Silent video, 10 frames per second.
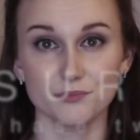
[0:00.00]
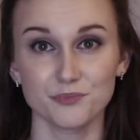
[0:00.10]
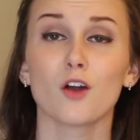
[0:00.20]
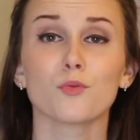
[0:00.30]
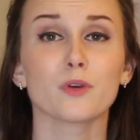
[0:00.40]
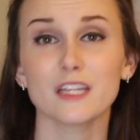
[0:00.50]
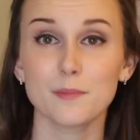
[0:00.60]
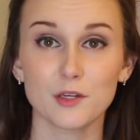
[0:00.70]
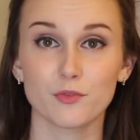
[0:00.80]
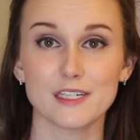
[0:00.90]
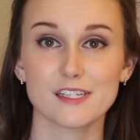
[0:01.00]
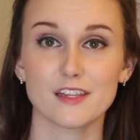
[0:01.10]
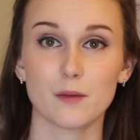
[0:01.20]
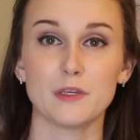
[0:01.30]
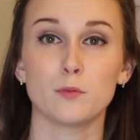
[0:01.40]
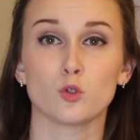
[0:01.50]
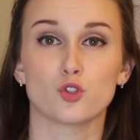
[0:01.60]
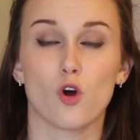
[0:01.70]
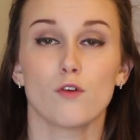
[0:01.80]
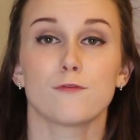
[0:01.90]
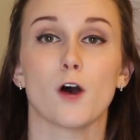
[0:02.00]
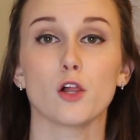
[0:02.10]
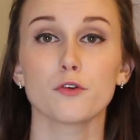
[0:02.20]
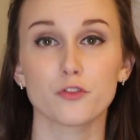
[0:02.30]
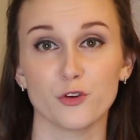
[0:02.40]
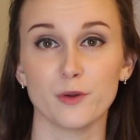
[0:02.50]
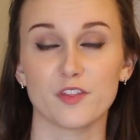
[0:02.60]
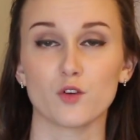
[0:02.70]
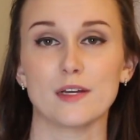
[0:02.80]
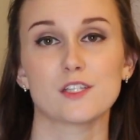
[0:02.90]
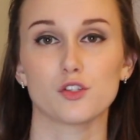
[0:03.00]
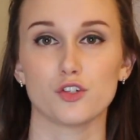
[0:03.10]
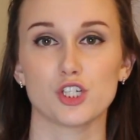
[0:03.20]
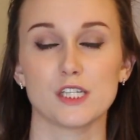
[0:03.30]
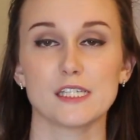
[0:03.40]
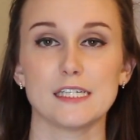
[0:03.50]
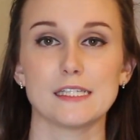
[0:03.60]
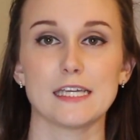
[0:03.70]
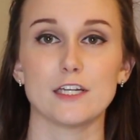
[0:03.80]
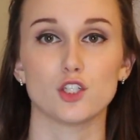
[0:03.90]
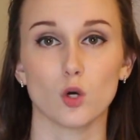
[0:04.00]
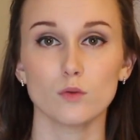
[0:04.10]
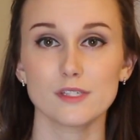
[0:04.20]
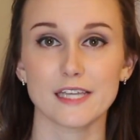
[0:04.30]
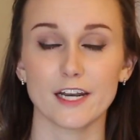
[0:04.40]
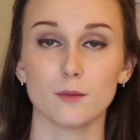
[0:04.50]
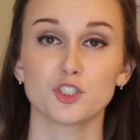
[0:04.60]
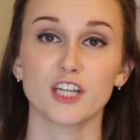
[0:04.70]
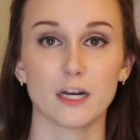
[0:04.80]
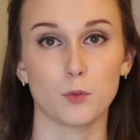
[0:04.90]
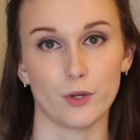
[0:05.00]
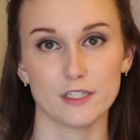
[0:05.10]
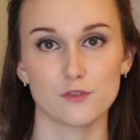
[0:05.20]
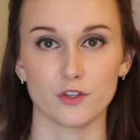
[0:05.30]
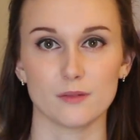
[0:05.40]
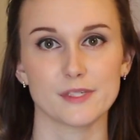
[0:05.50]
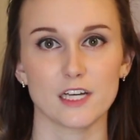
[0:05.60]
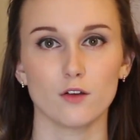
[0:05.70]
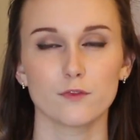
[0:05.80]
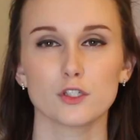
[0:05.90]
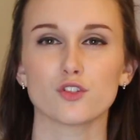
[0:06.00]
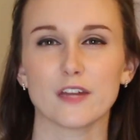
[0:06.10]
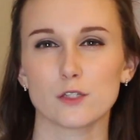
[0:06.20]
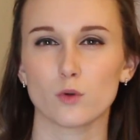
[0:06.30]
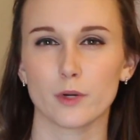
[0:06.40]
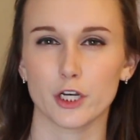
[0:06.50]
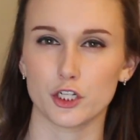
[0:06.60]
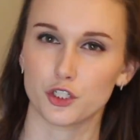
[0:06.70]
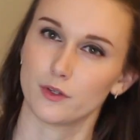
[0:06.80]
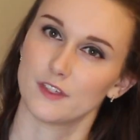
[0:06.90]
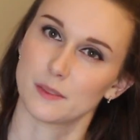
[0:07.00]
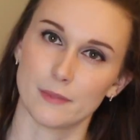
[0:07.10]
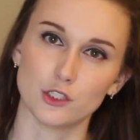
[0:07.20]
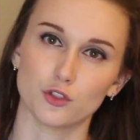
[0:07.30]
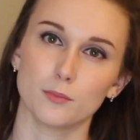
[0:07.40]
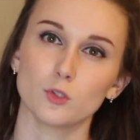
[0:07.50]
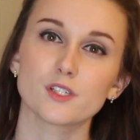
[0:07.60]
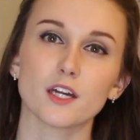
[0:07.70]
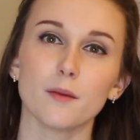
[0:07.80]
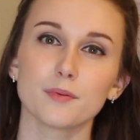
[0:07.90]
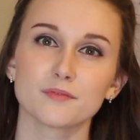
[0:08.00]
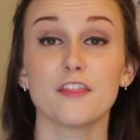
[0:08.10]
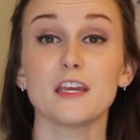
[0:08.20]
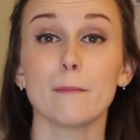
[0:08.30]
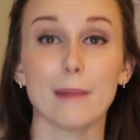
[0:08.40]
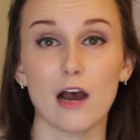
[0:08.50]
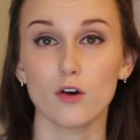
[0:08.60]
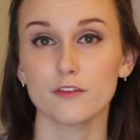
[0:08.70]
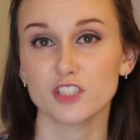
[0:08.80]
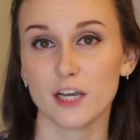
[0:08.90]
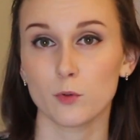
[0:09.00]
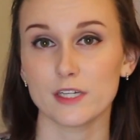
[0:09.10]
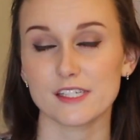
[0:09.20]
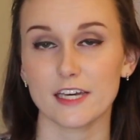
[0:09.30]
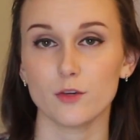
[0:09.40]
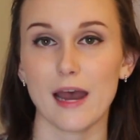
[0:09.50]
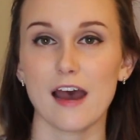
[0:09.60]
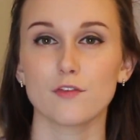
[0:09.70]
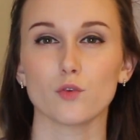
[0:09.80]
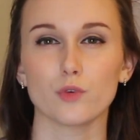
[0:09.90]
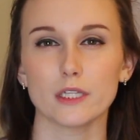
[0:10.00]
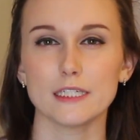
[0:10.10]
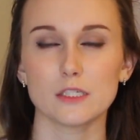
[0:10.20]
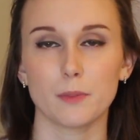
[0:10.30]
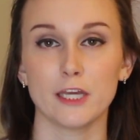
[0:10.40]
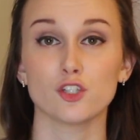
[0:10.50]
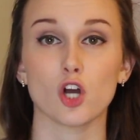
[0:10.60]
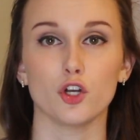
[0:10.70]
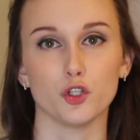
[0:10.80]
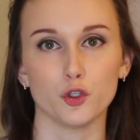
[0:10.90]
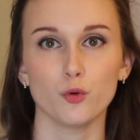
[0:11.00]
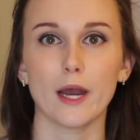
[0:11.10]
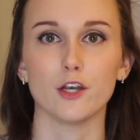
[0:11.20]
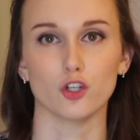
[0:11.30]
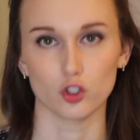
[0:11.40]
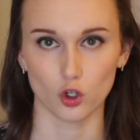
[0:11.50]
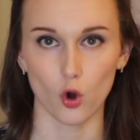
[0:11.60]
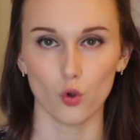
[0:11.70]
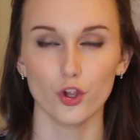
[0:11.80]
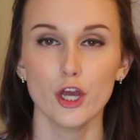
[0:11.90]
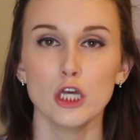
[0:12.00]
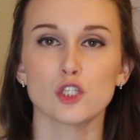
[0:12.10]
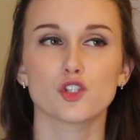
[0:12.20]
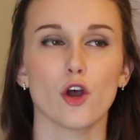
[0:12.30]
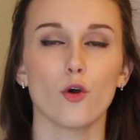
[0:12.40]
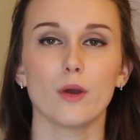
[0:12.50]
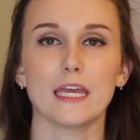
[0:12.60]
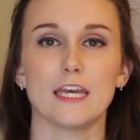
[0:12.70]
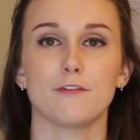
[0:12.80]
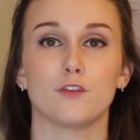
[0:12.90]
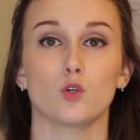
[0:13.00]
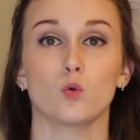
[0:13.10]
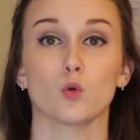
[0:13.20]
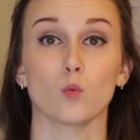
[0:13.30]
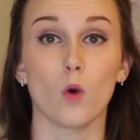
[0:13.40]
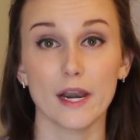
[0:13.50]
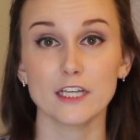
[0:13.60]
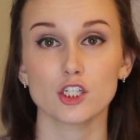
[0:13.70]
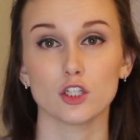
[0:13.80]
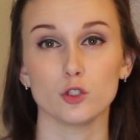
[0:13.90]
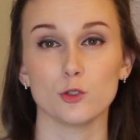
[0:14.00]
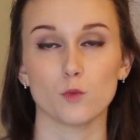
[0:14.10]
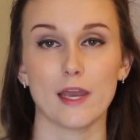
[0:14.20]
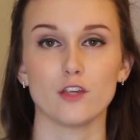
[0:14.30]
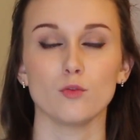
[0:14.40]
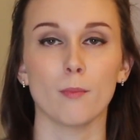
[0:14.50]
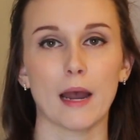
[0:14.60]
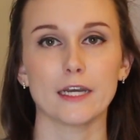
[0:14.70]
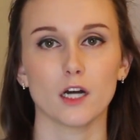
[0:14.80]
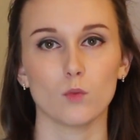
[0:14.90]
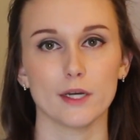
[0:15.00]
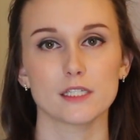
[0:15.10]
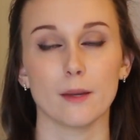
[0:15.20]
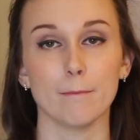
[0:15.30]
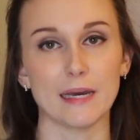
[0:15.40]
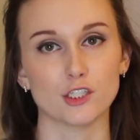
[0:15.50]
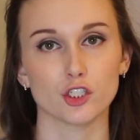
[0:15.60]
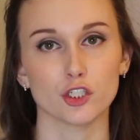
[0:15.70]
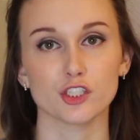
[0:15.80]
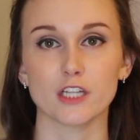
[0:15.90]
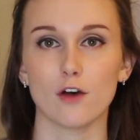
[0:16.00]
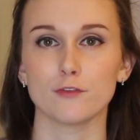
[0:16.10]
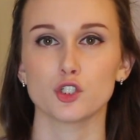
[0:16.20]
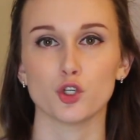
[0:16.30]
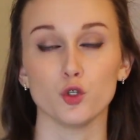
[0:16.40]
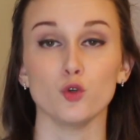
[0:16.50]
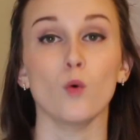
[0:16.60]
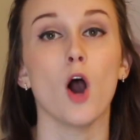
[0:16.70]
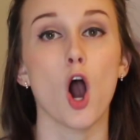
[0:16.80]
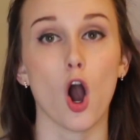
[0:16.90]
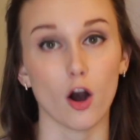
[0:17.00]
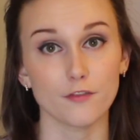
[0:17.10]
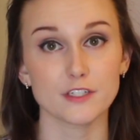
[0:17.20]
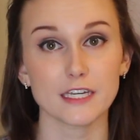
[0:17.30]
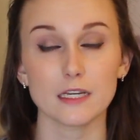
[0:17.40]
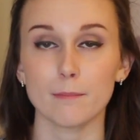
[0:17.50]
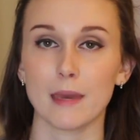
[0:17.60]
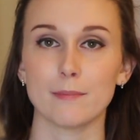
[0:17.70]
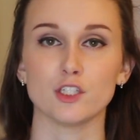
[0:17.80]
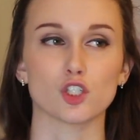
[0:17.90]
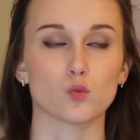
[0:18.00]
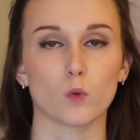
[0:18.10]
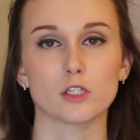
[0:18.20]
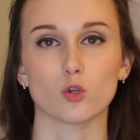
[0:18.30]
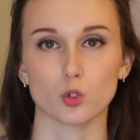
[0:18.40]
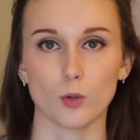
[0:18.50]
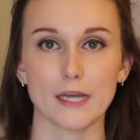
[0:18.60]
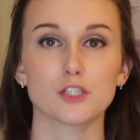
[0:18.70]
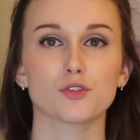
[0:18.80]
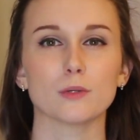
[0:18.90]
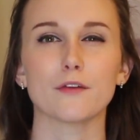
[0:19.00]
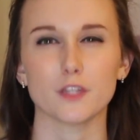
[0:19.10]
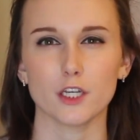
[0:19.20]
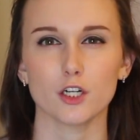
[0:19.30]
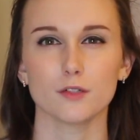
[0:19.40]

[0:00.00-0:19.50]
A really big reason that people don't follow through with their resolutions is they don't set up checkpoints for themselves. So that's what we're going to do in this measurable step. The amount of checkpoints that you have really depends on you and your goal. So if you're wanting to lose weight, you might not want to measure yourself too often, maybe just once or twice throughout the year.